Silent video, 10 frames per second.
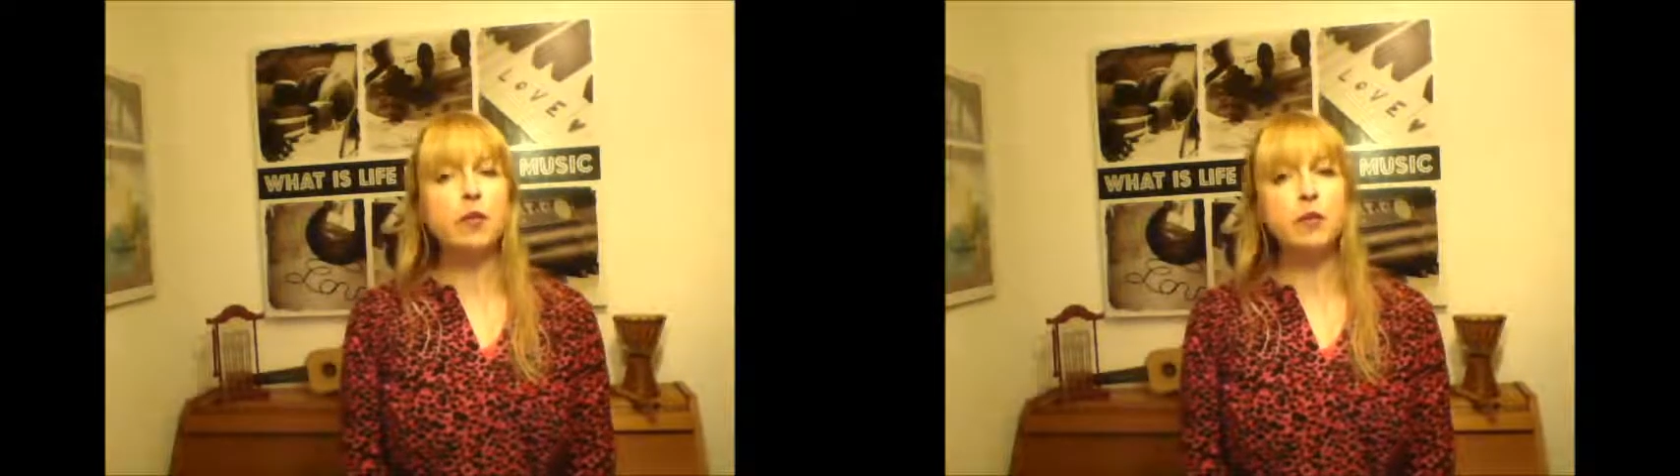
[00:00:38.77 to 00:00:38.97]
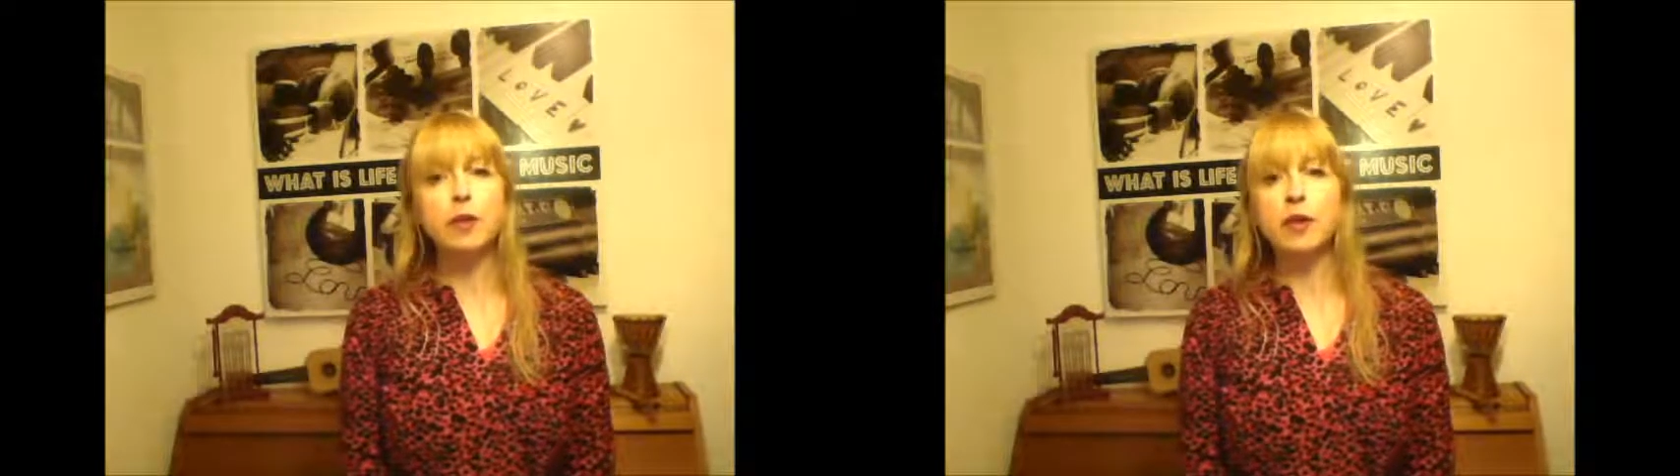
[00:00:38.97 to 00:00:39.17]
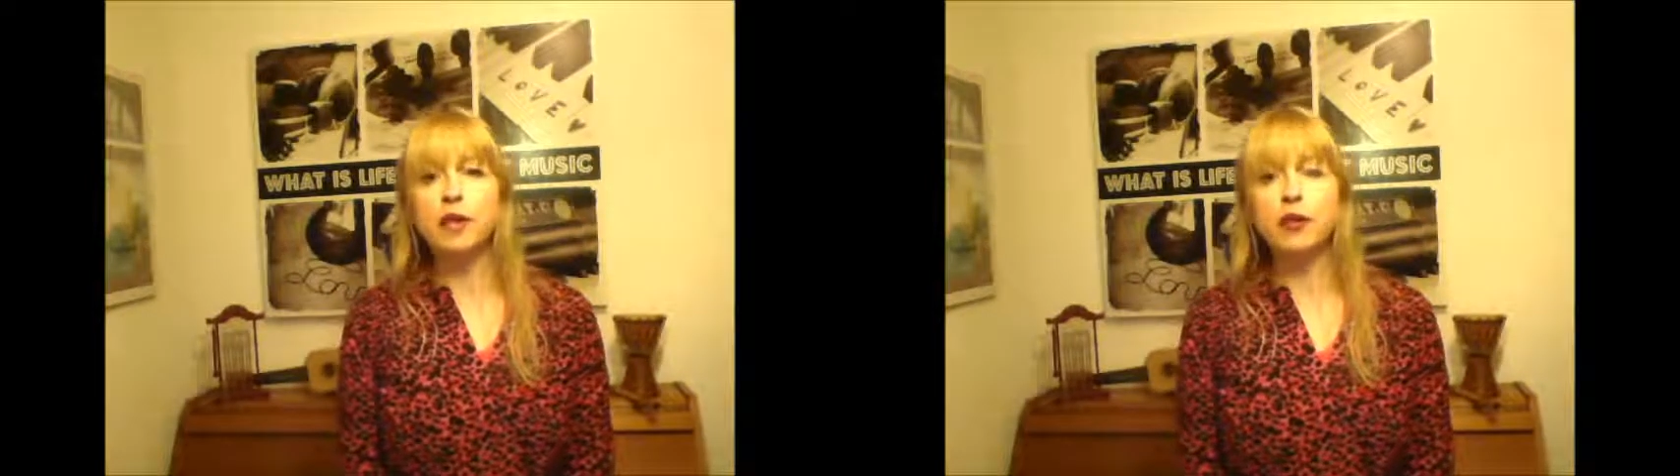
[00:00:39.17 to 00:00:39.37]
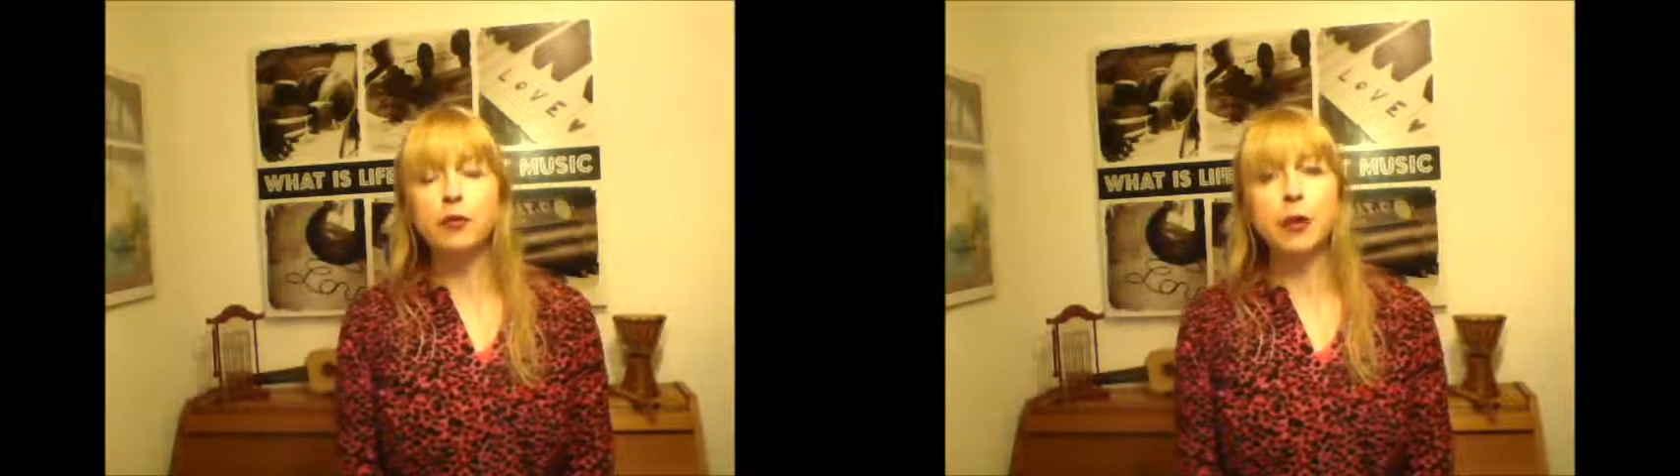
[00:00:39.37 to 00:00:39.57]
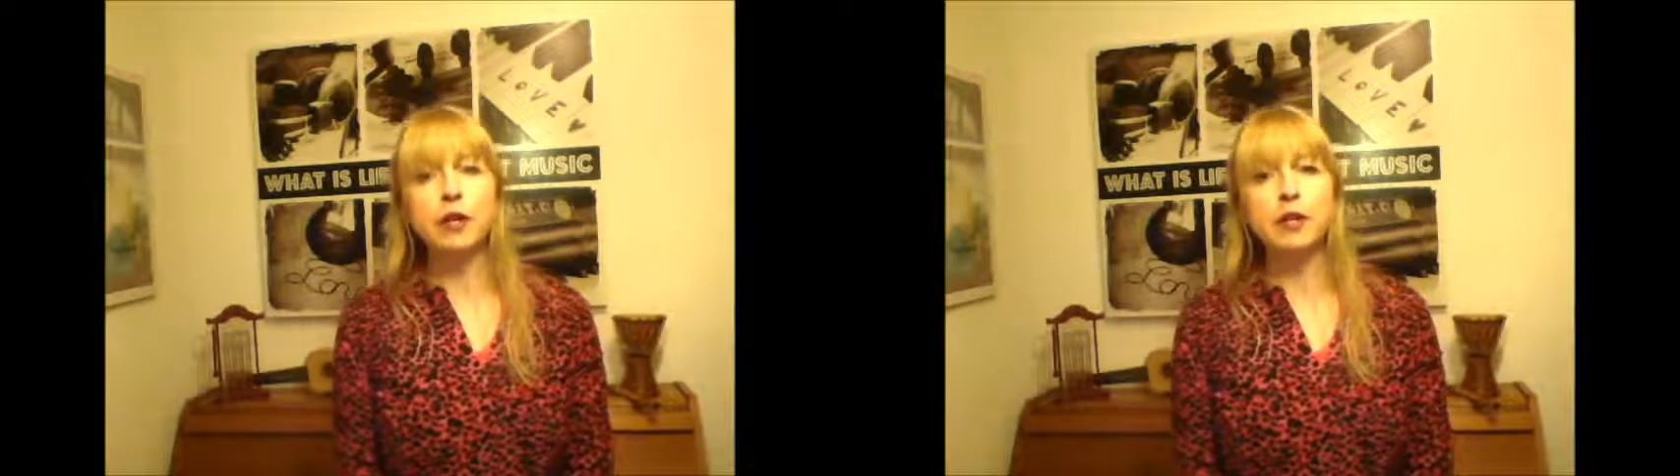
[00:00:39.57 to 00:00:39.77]
worked with a lot
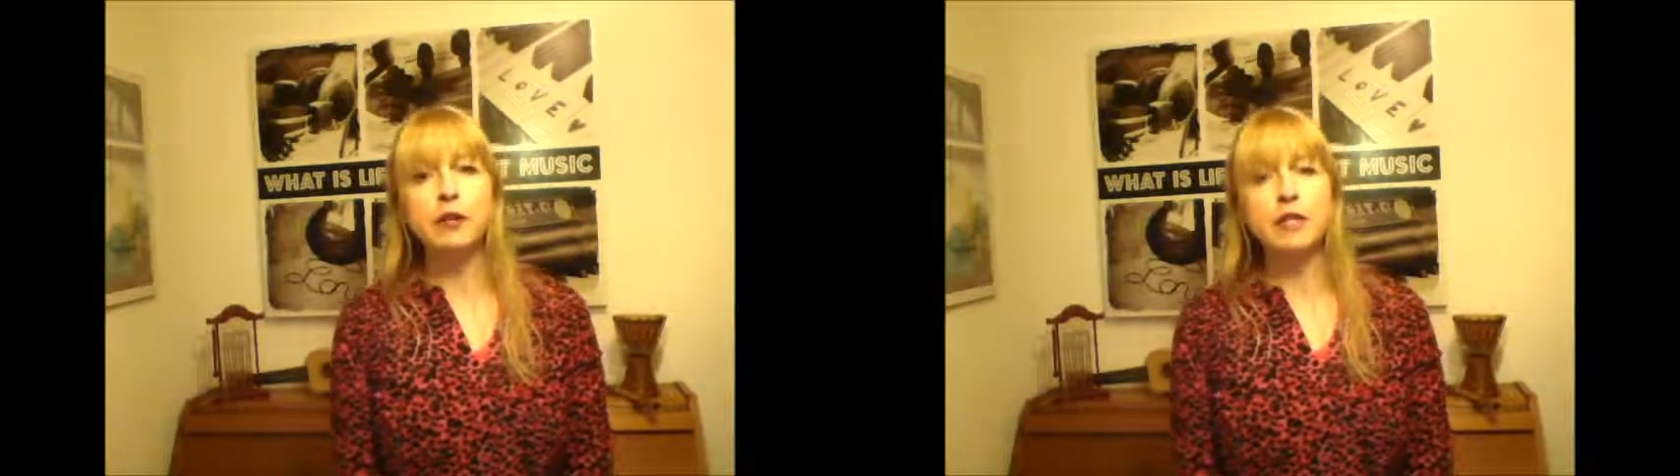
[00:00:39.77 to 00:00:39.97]
of well-known